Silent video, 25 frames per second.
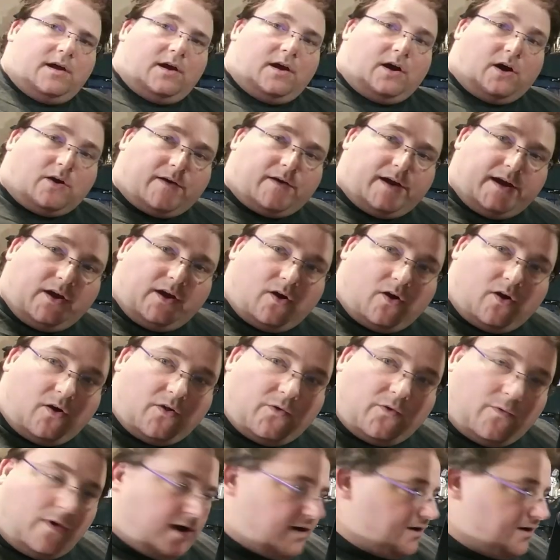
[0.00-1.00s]
Alright, all
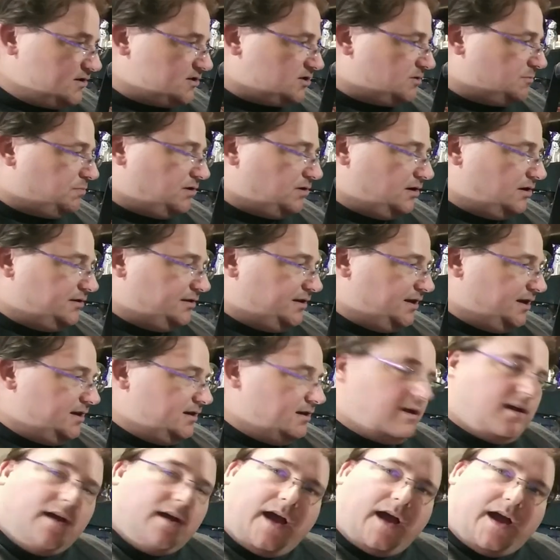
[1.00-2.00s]
the wires are plugged
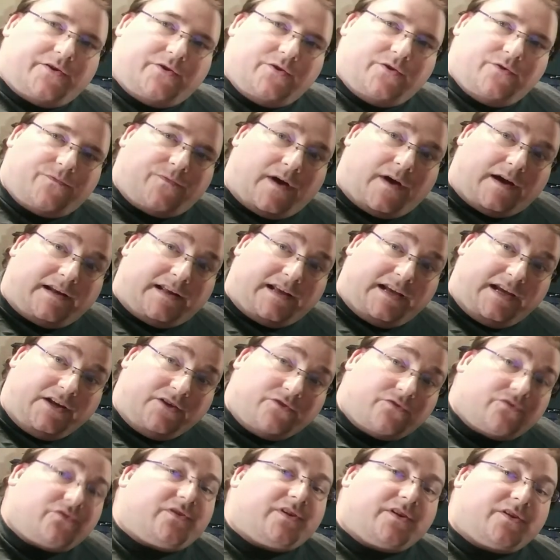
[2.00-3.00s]
in. I do find it
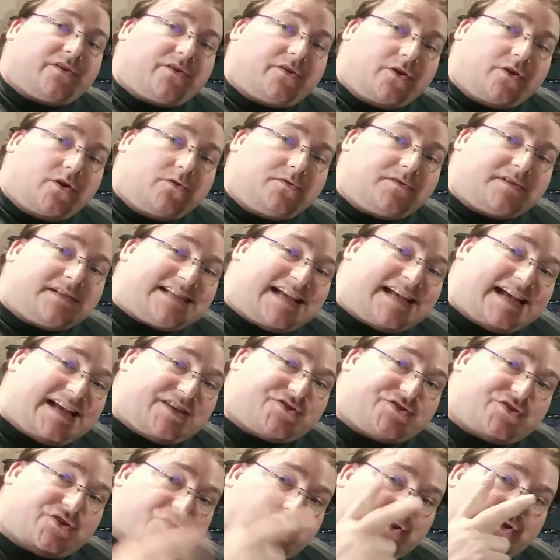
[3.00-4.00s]
interesting to note this
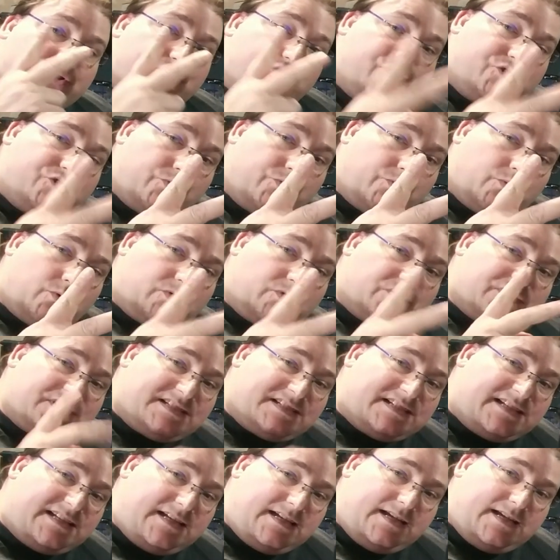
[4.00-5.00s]
has dual
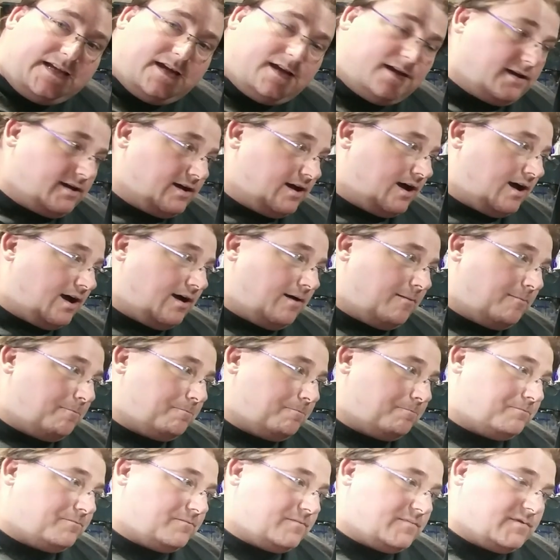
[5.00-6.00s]
Z
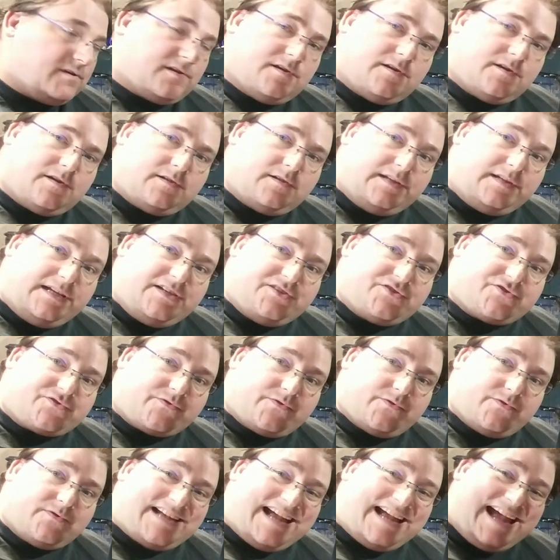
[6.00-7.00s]
um, lead
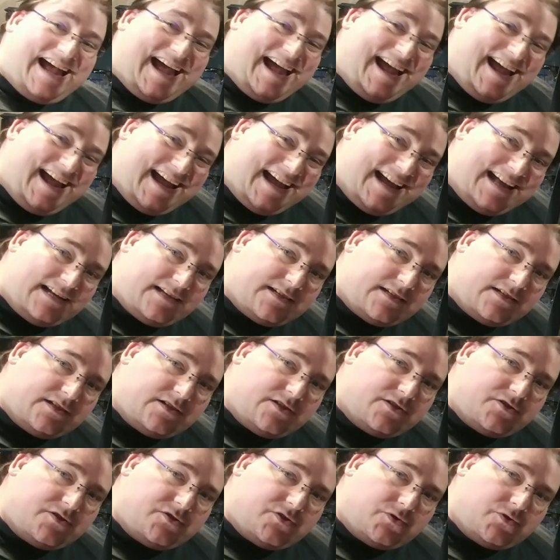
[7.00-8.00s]
screws
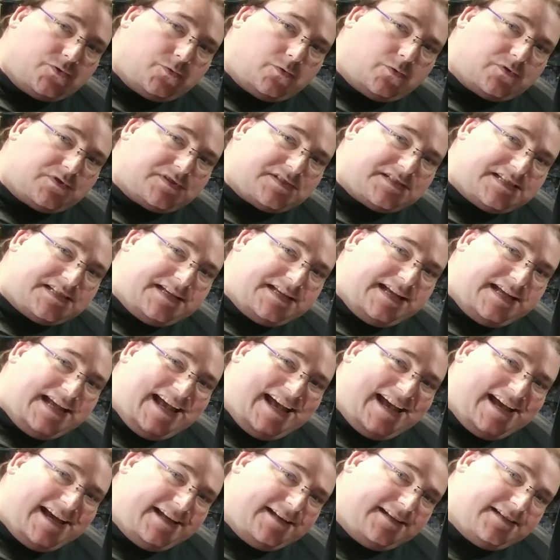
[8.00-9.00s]
and dual Z
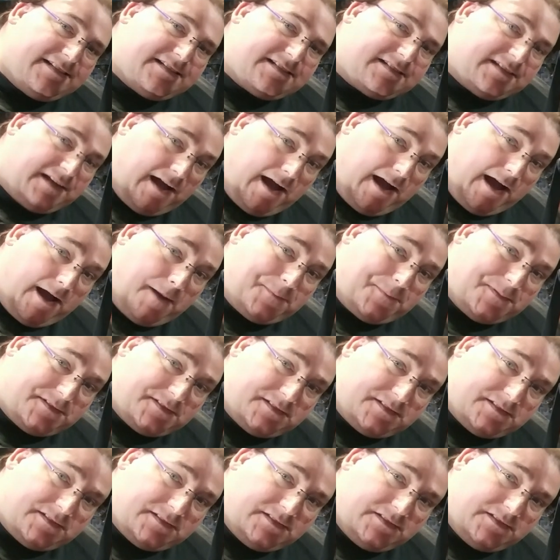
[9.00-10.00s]
end
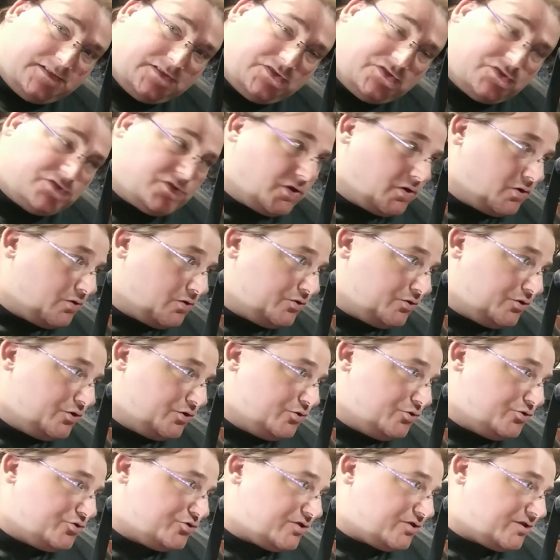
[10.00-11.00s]
stops. So
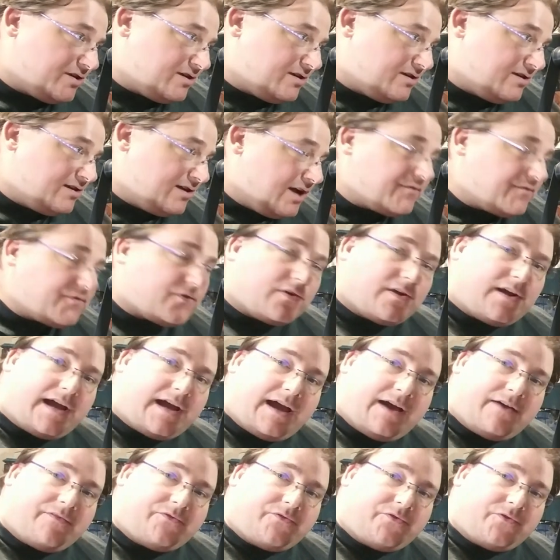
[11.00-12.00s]
you should never
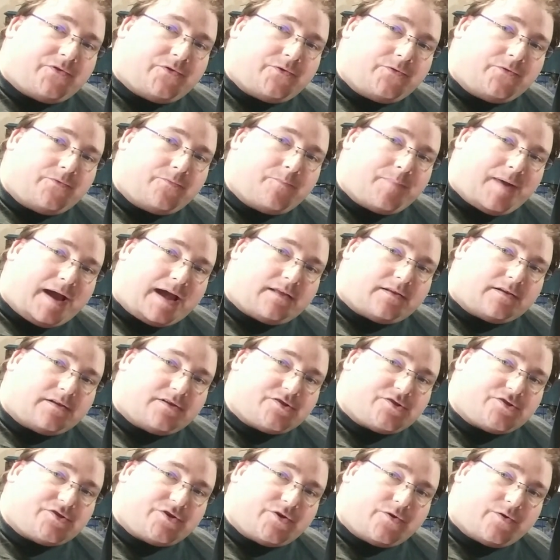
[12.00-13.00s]
have to
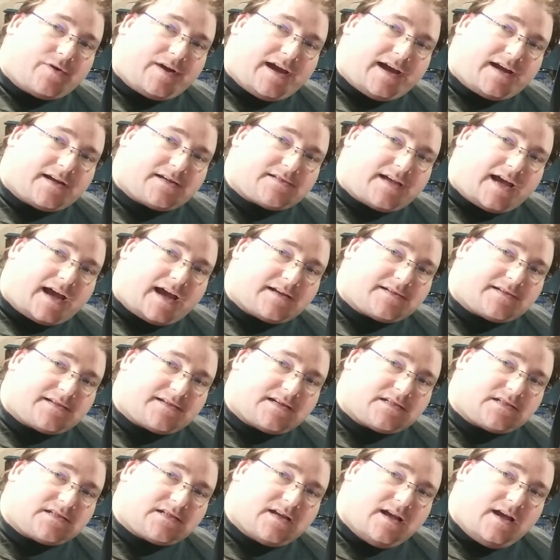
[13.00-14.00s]
balance your
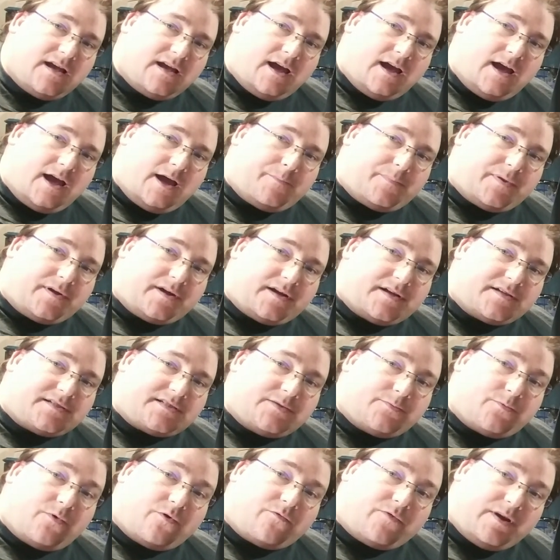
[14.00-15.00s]
X-axis because
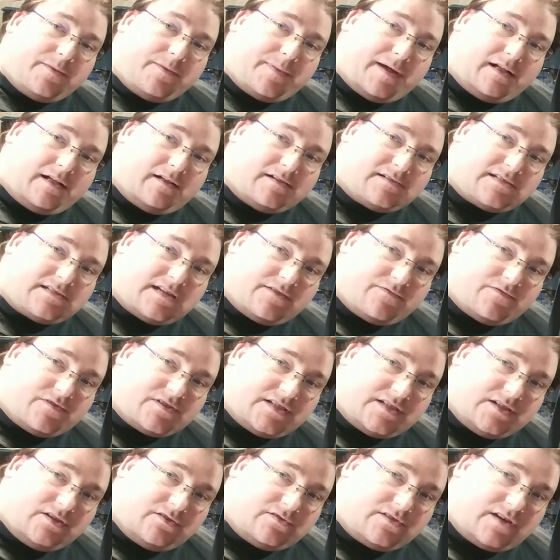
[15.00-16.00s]
it will rebalance every
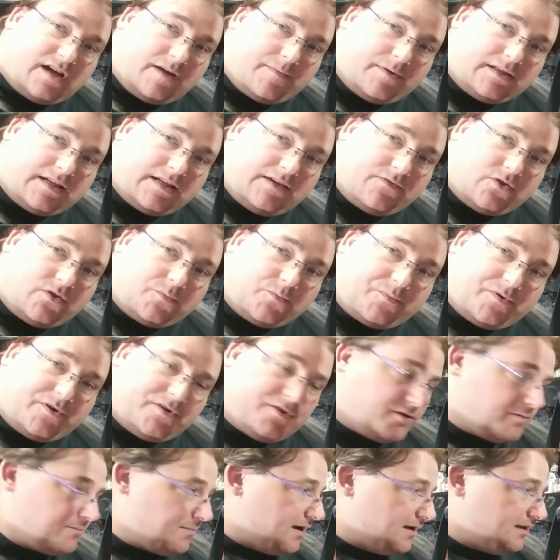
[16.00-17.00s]
single time you level the
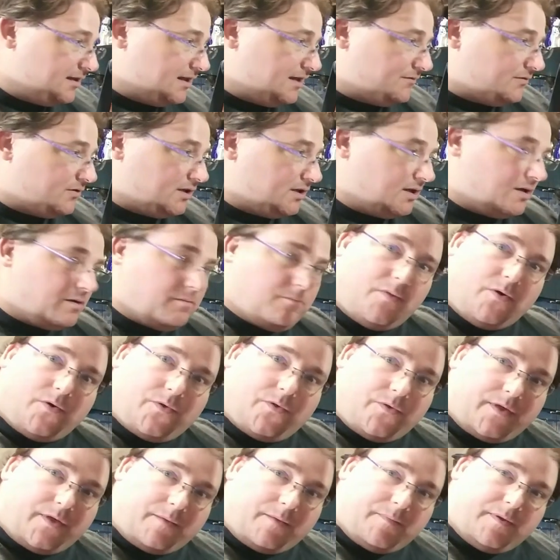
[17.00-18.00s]
printer by leveling
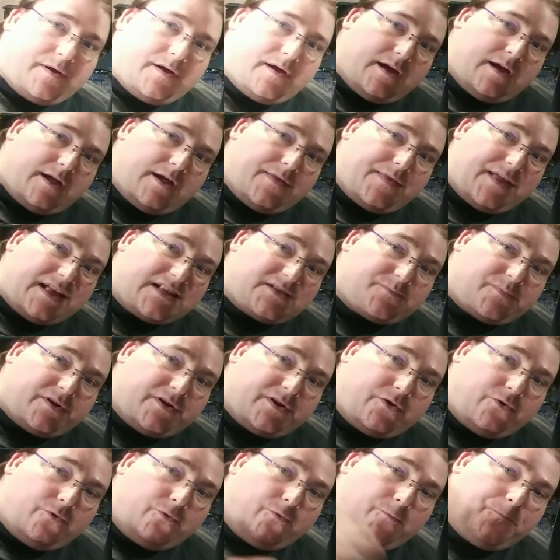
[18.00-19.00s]
both of them. That's
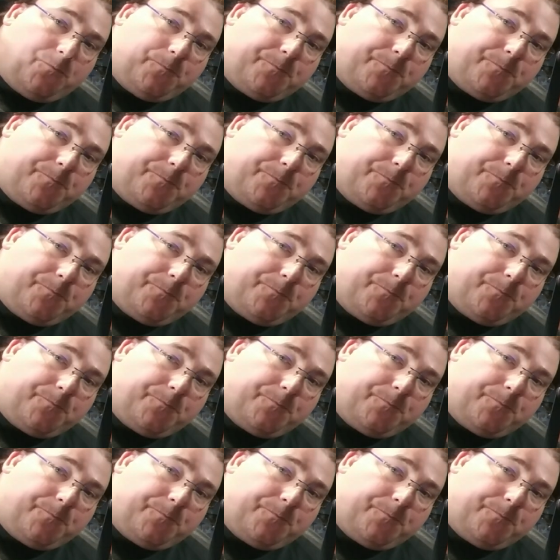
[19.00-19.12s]
pretty cool.